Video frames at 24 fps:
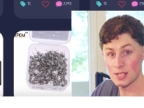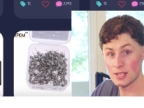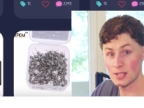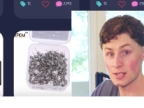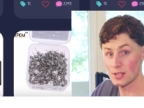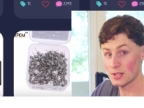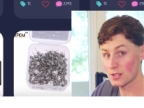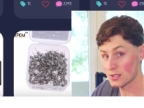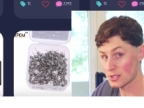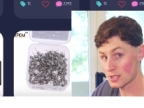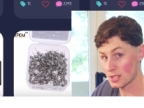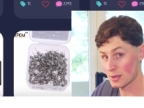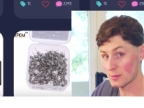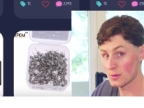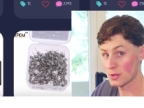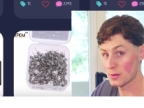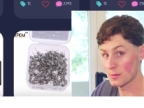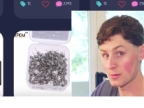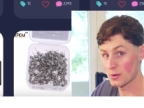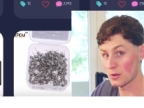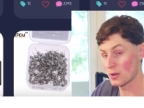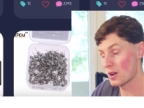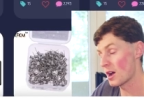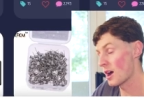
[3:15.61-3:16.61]
here, some of
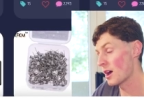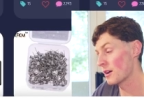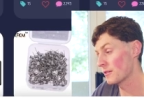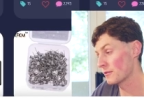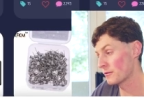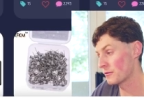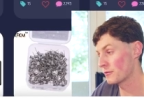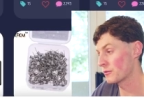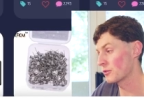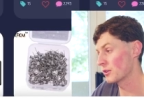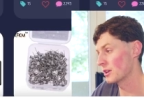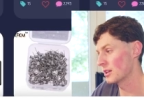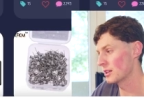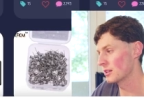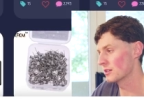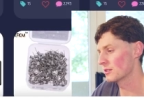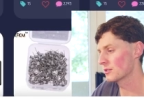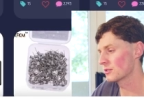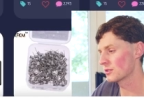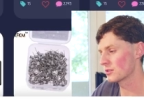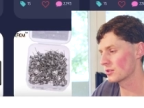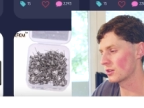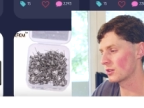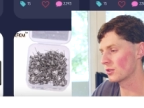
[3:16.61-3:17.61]
them are free.
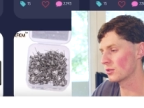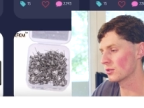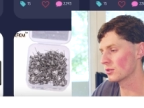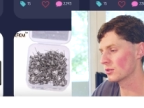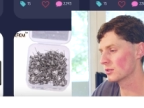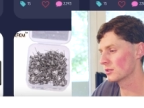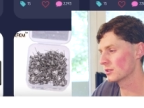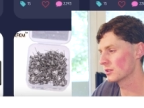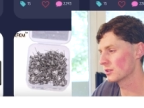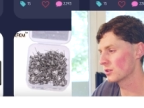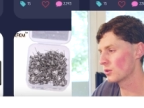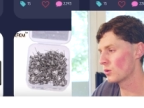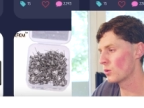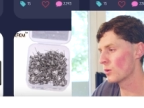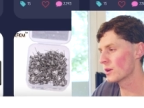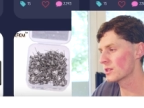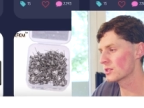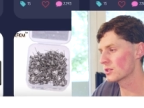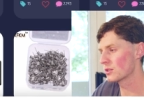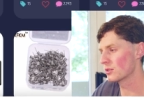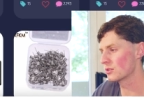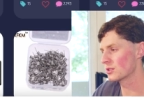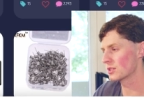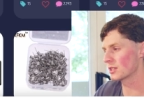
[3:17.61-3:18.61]
So
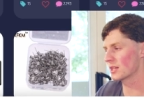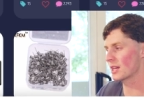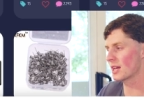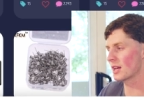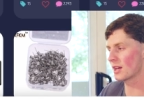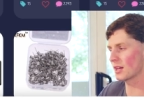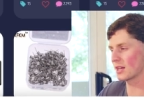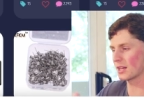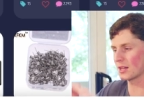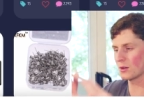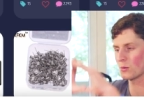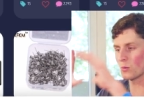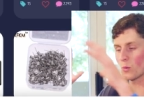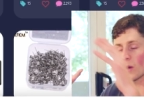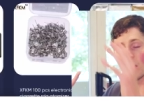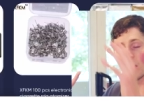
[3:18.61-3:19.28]
Always good to get a